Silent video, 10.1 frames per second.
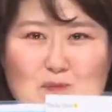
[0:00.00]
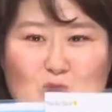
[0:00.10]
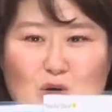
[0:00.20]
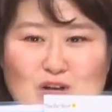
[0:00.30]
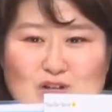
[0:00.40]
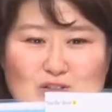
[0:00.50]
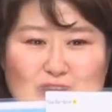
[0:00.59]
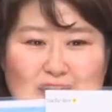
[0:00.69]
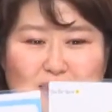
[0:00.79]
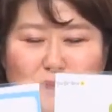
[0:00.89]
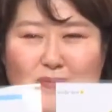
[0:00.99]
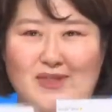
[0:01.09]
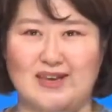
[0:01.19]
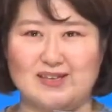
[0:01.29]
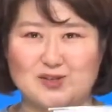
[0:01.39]
going to keep
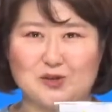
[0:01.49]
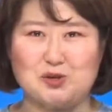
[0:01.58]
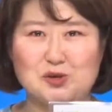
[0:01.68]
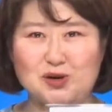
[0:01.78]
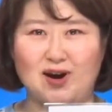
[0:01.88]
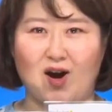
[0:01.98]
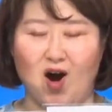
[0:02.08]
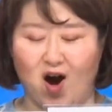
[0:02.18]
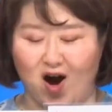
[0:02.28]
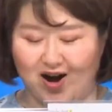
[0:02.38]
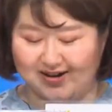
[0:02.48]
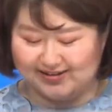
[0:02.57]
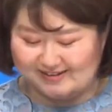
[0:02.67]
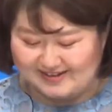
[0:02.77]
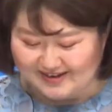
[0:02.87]
these 2
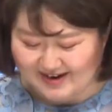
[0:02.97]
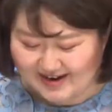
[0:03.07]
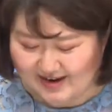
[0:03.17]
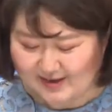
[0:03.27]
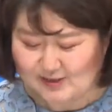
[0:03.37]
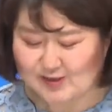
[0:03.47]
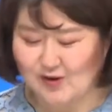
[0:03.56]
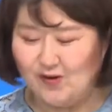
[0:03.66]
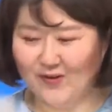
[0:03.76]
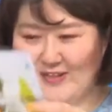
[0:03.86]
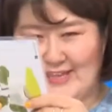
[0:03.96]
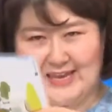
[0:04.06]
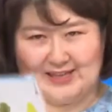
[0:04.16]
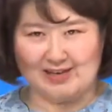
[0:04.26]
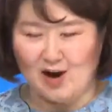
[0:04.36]
cards. So
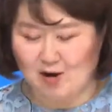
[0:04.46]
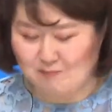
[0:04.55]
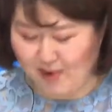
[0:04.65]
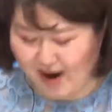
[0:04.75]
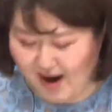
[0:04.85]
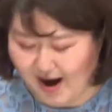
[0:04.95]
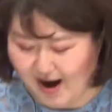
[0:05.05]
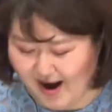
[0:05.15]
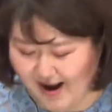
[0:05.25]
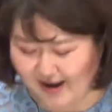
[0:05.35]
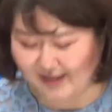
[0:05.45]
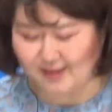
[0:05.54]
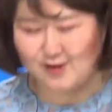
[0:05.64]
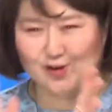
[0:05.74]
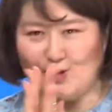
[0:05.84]
these are
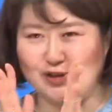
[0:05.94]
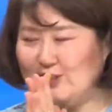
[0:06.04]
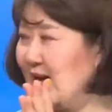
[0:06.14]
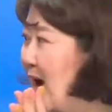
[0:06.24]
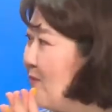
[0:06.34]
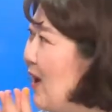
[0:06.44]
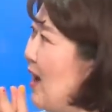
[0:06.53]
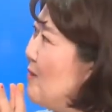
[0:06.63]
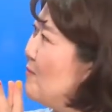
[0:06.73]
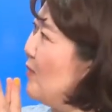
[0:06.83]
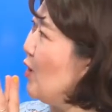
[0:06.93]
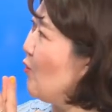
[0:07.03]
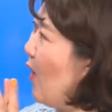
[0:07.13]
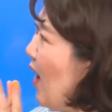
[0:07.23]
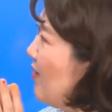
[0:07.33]
mine. Good job,
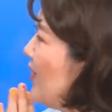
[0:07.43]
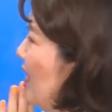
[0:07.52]
everyone.